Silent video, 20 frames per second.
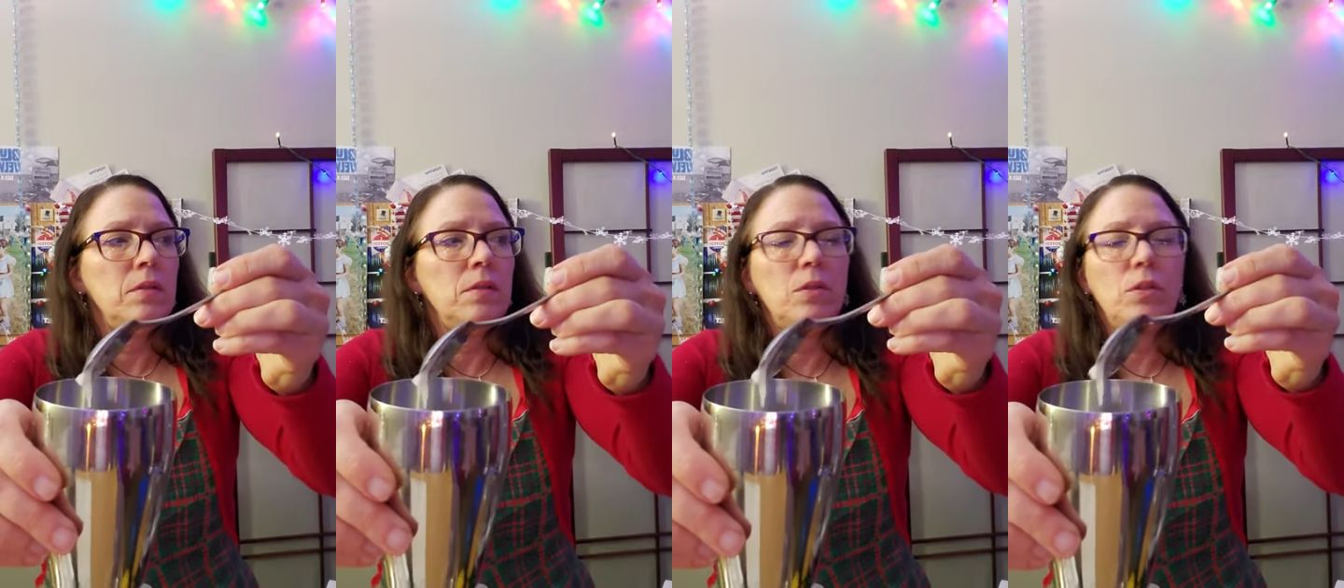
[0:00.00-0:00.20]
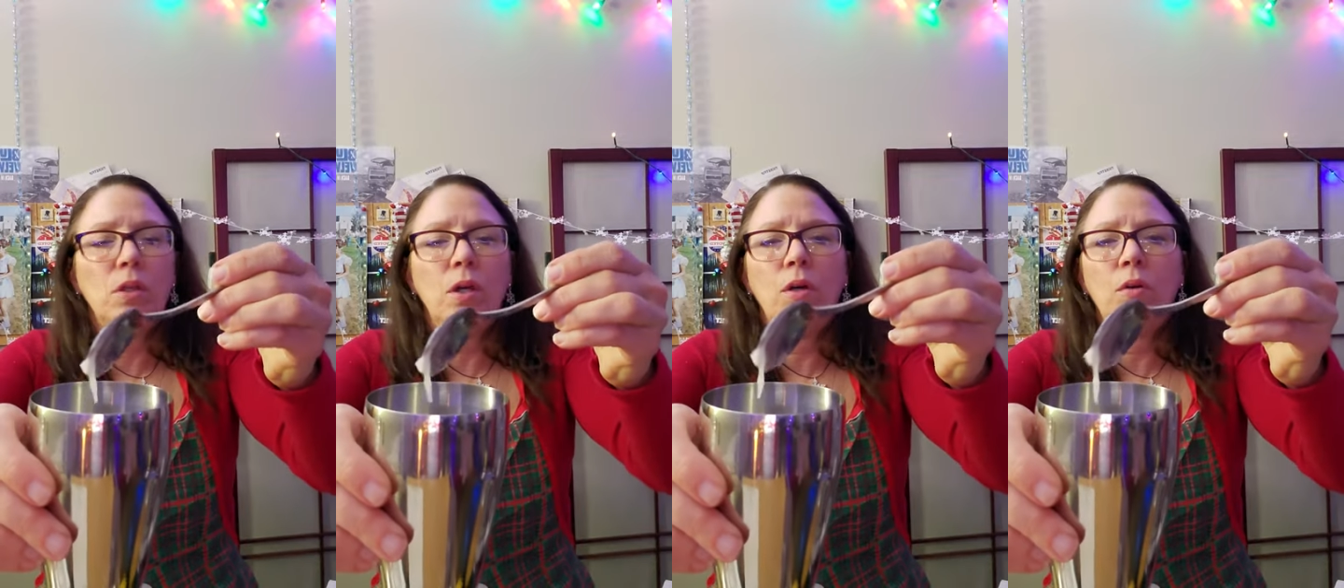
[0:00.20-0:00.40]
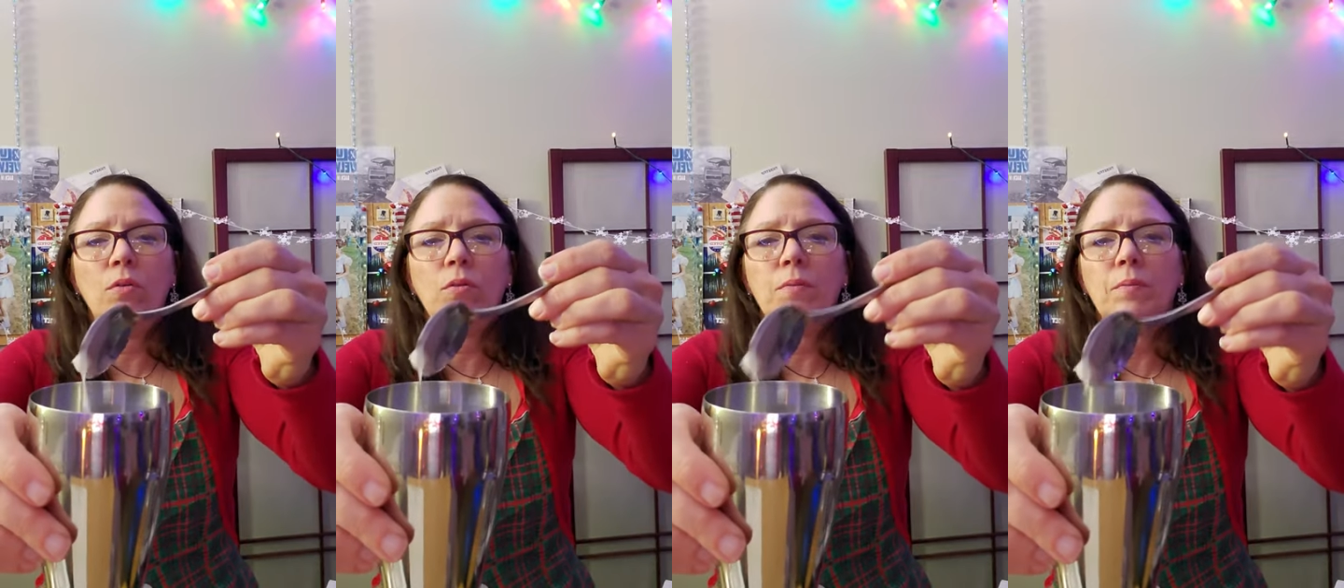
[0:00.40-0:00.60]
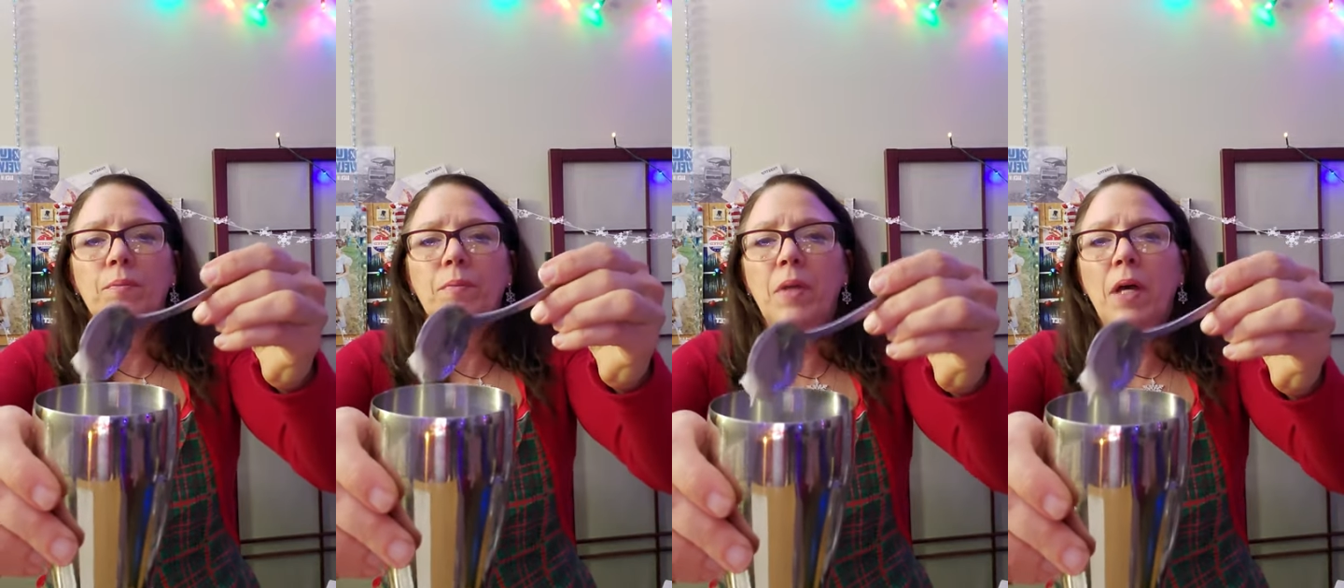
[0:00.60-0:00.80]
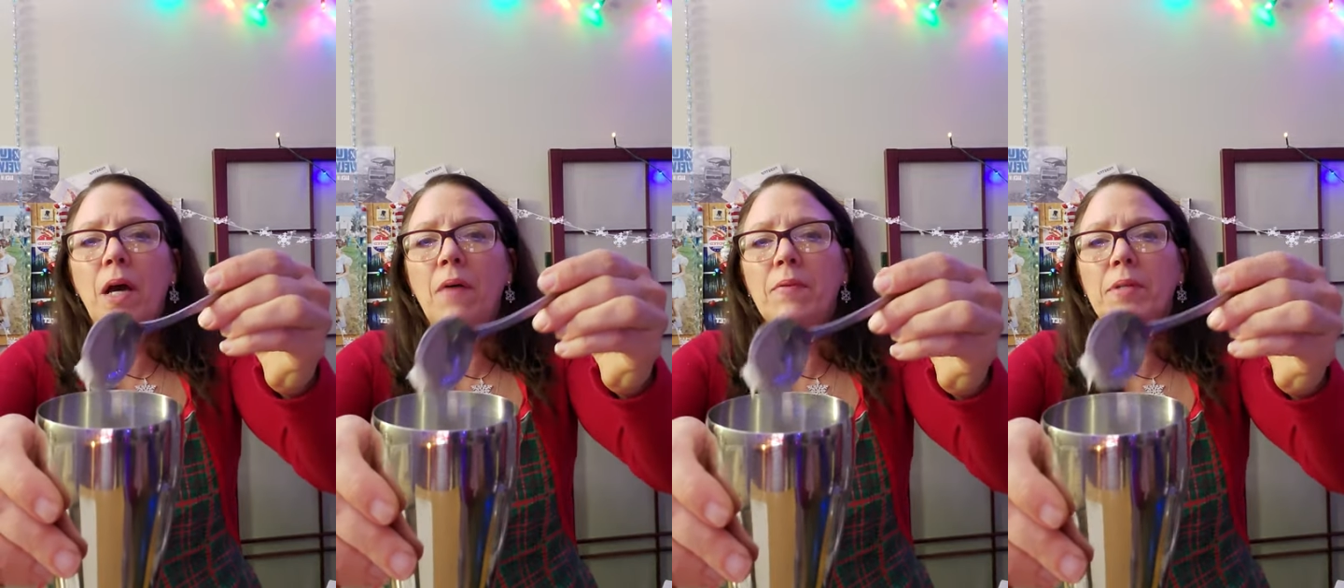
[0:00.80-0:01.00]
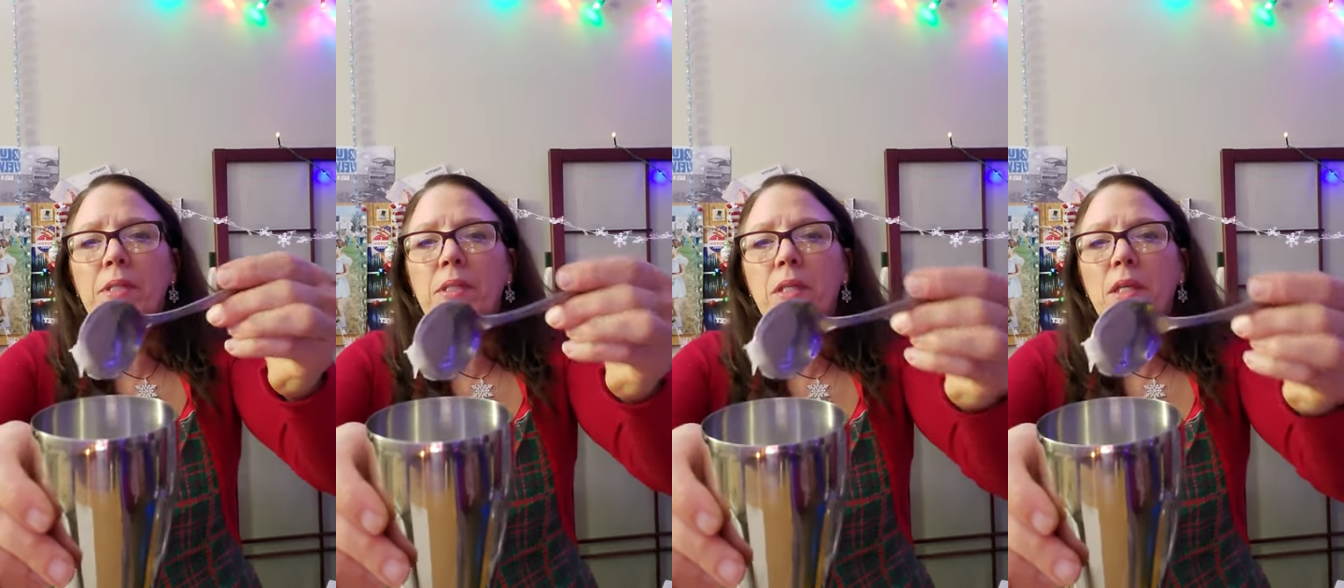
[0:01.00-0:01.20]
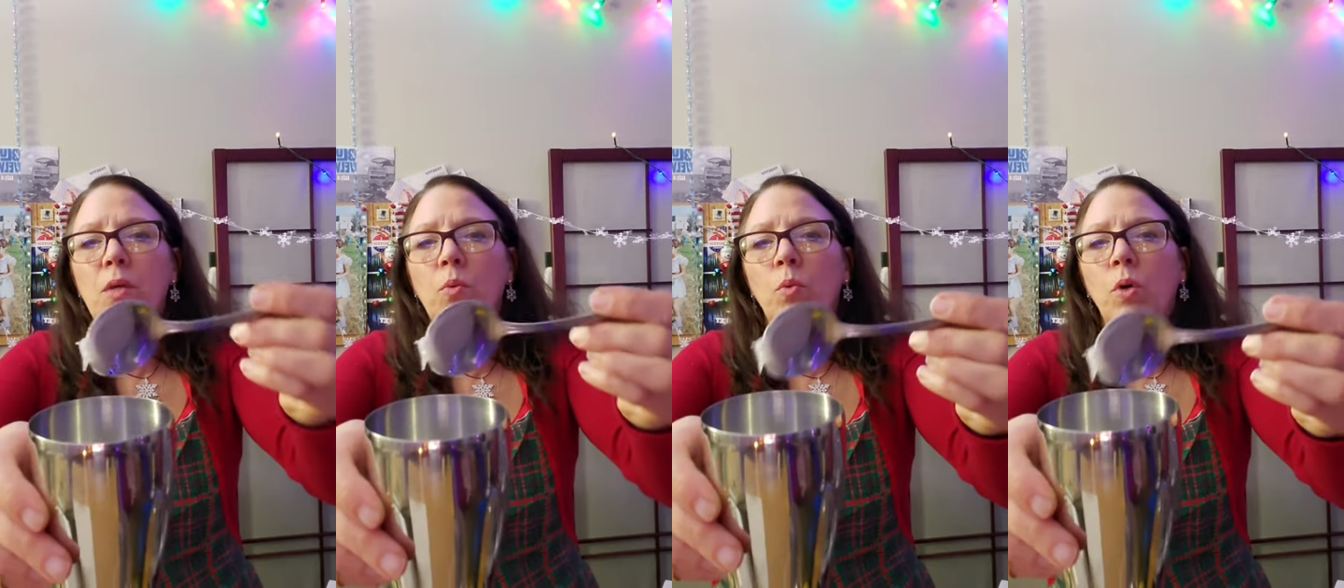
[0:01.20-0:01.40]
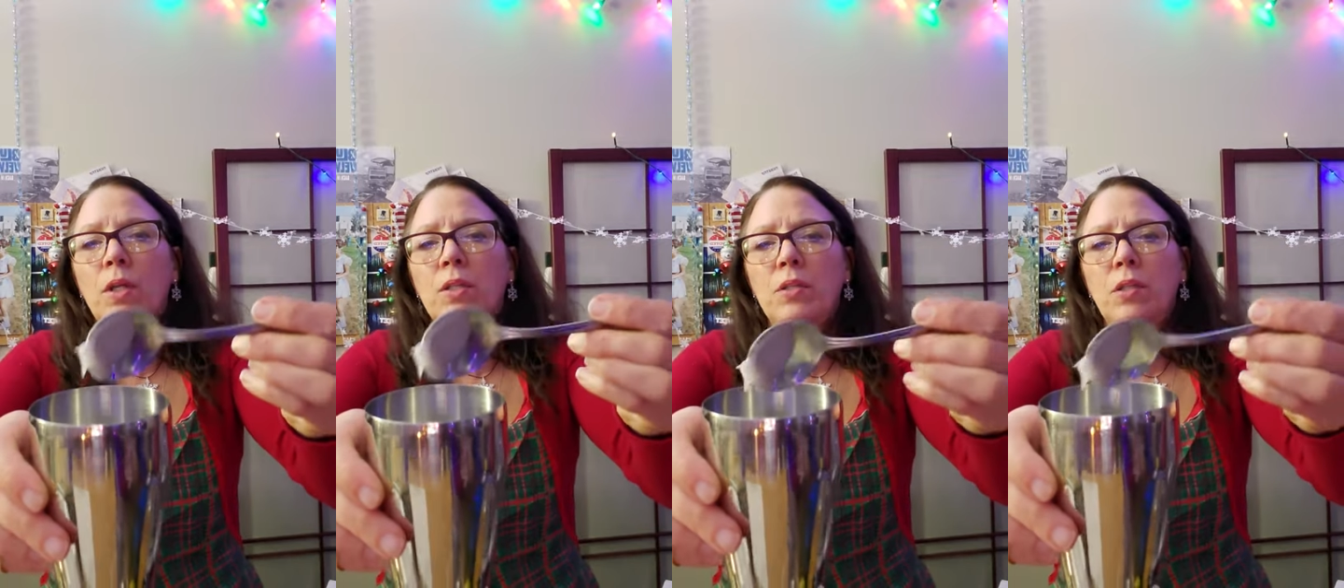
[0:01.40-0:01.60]
So obviously he
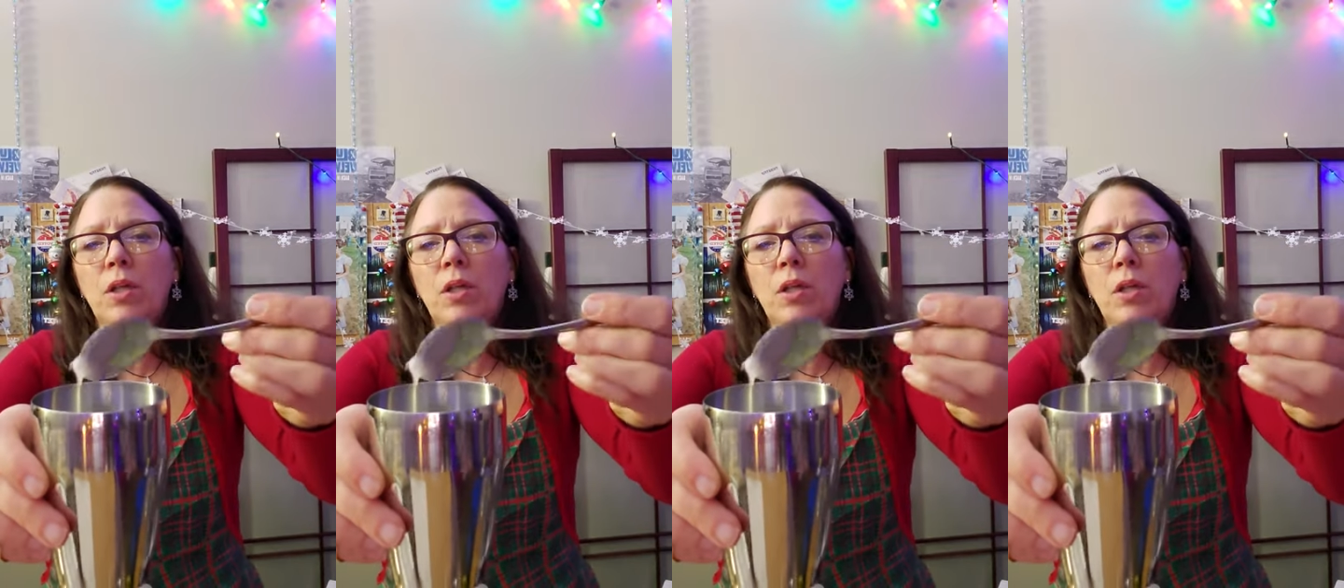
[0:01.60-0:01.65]
wants